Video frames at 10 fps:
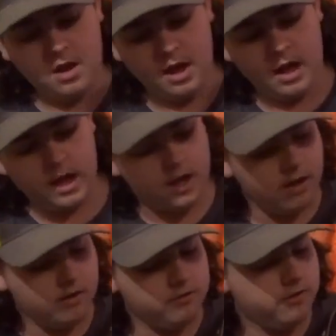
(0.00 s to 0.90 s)

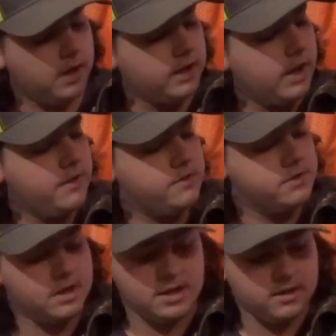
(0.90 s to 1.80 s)
I got this
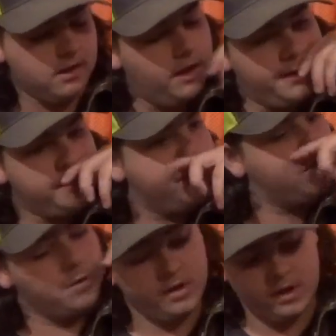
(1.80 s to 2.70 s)
thing like
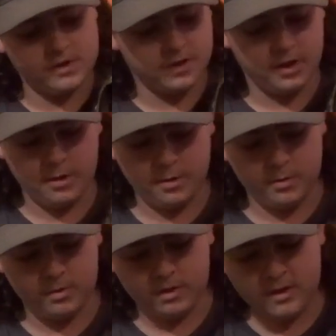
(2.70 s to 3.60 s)
3 years ago